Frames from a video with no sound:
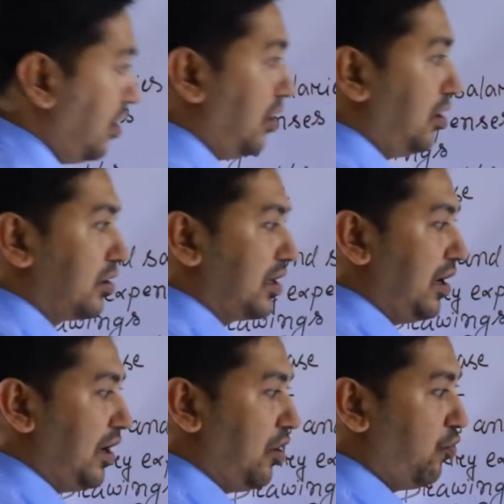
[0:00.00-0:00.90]

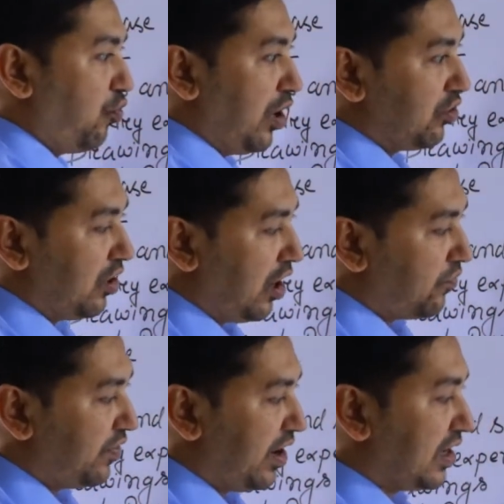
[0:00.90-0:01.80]
Okay, what do you
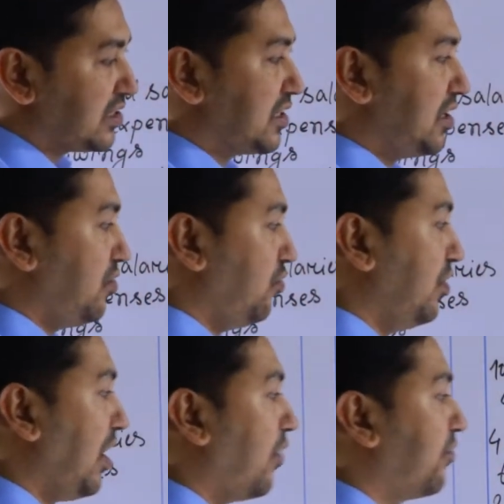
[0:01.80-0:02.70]
have next?
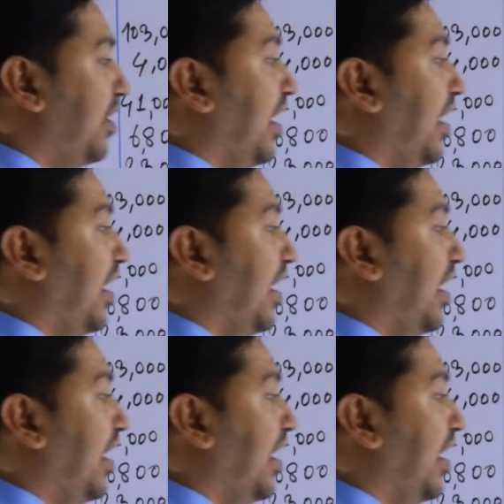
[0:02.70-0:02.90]
We have